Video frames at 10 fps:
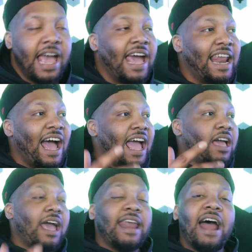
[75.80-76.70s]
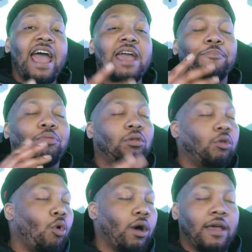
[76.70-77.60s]
And I
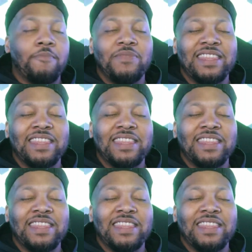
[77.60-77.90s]
employ